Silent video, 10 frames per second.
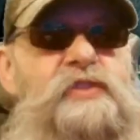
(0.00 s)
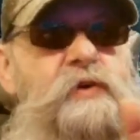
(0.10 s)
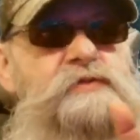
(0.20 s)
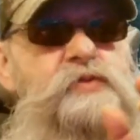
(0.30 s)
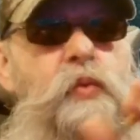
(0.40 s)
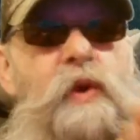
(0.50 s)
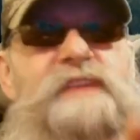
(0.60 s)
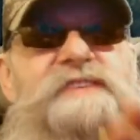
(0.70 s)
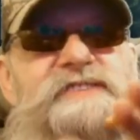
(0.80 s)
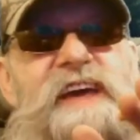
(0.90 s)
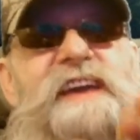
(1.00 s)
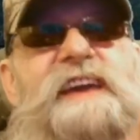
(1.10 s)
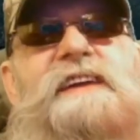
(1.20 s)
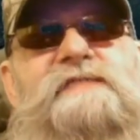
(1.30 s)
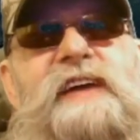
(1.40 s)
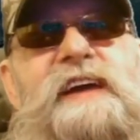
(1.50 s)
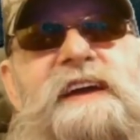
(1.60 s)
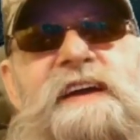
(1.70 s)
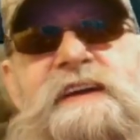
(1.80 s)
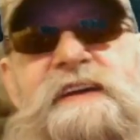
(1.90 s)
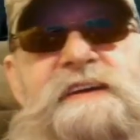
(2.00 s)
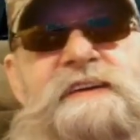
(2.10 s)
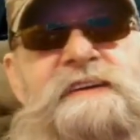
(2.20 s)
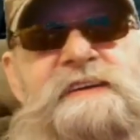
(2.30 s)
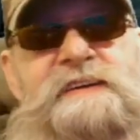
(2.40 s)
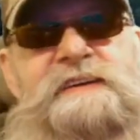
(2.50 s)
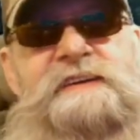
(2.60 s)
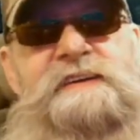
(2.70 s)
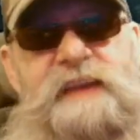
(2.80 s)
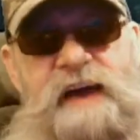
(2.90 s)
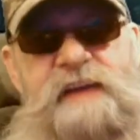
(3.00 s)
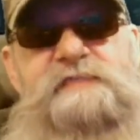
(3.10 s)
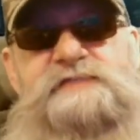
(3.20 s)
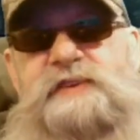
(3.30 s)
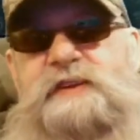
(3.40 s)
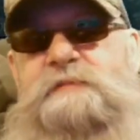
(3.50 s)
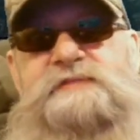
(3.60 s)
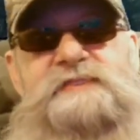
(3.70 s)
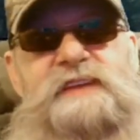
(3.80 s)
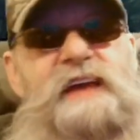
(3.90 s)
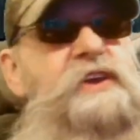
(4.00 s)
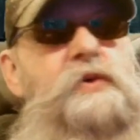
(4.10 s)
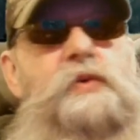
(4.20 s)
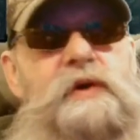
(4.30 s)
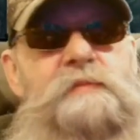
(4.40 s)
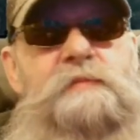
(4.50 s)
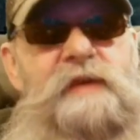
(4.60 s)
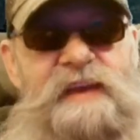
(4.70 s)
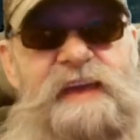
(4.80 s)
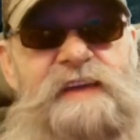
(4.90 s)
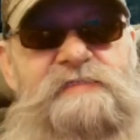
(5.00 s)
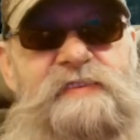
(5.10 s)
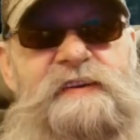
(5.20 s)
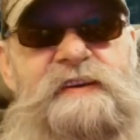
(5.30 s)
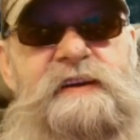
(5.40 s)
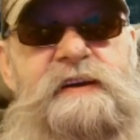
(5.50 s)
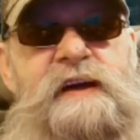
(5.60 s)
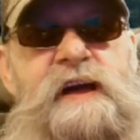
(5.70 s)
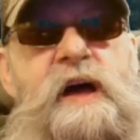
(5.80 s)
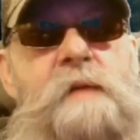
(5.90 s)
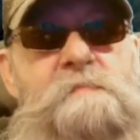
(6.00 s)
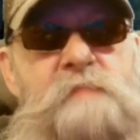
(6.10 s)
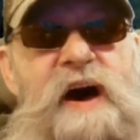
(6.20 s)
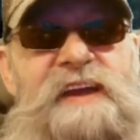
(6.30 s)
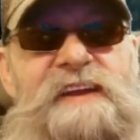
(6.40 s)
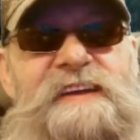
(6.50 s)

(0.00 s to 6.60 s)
those Wednesday evening live streams like you wouldn't believe. But